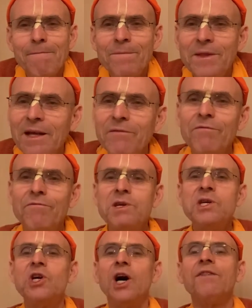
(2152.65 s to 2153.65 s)
that we
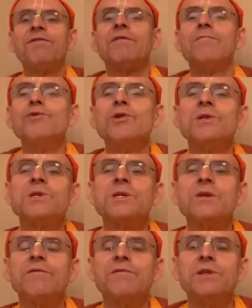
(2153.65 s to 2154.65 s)
got the mercy
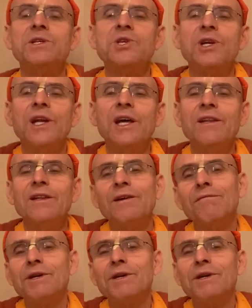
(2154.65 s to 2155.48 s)
of Nityānanda.